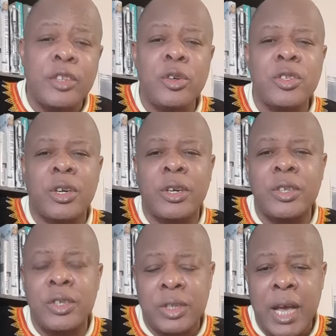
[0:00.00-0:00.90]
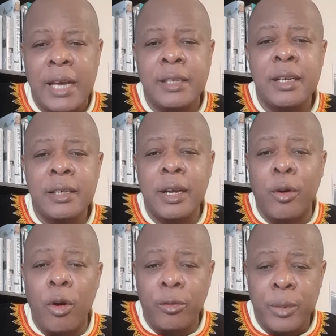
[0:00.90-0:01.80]
they just criticize the
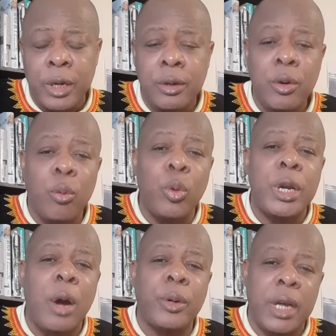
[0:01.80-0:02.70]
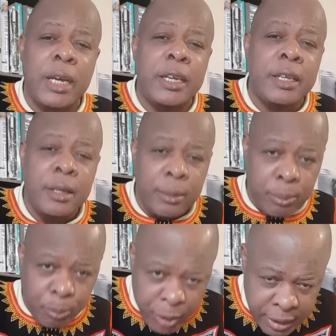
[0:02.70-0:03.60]
government without any
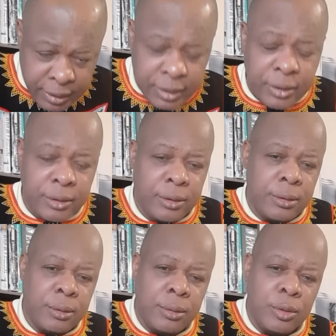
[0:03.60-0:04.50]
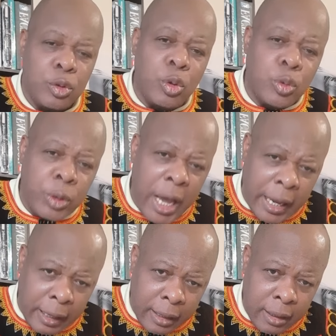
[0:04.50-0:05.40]
basis. So
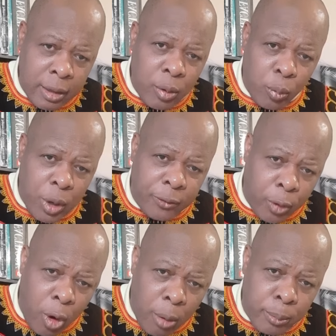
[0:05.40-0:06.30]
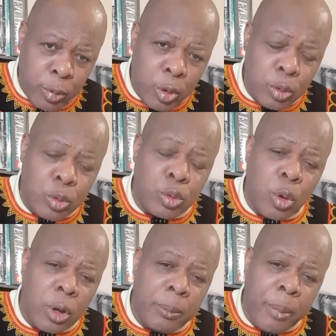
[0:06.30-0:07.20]
today, we have come to
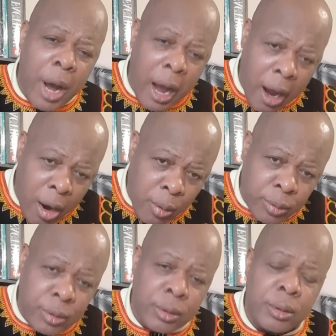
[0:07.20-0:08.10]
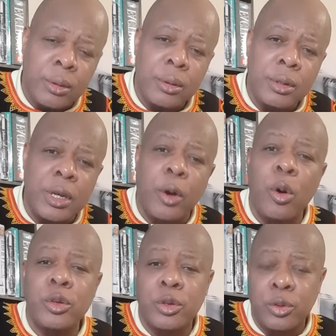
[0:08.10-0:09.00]
talk about the
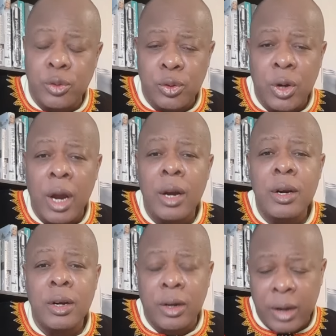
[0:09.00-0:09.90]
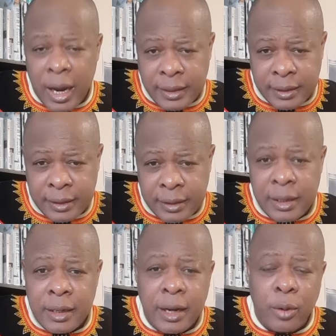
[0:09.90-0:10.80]
constitutional crisis
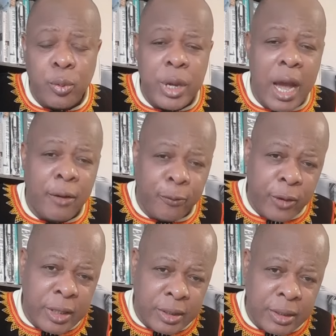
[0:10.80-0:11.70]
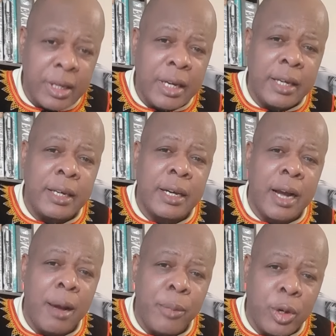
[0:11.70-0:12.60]
that we are facing in the
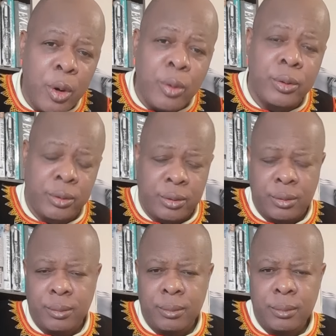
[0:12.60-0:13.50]
Cameroons.